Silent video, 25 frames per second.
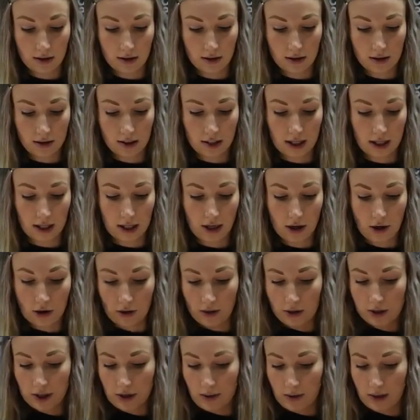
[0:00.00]
stick it on
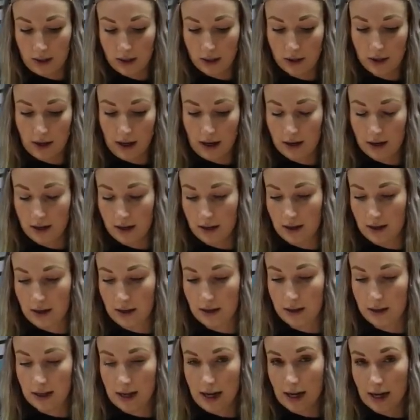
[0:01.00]
so it's like a
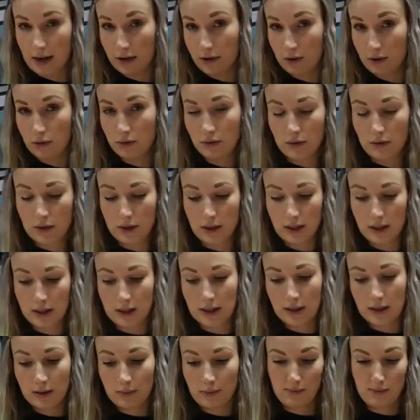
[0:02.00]
diagonal,
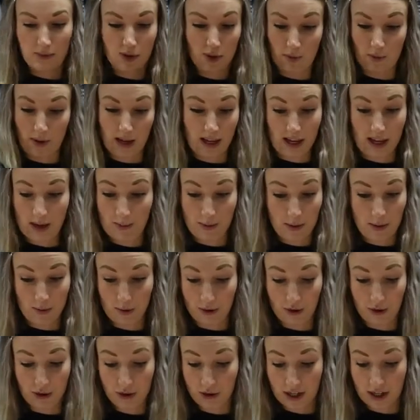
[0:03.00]
just make it a bit more
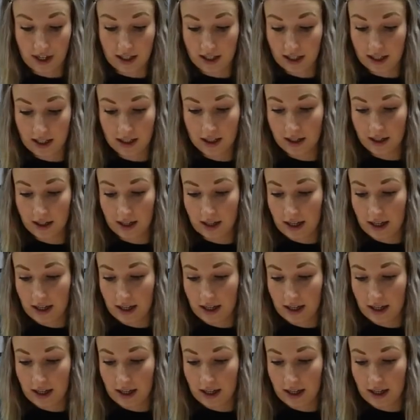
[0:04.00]
interesting.